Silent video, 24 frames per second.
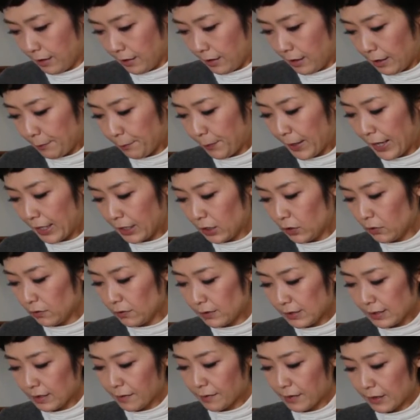And by
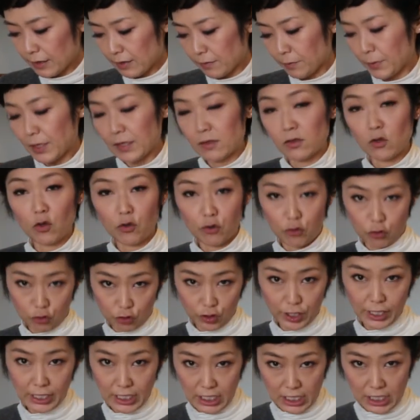using this miso
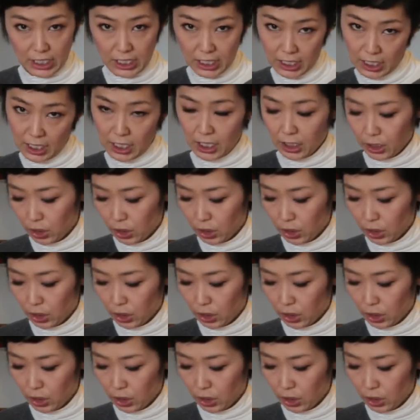strainer,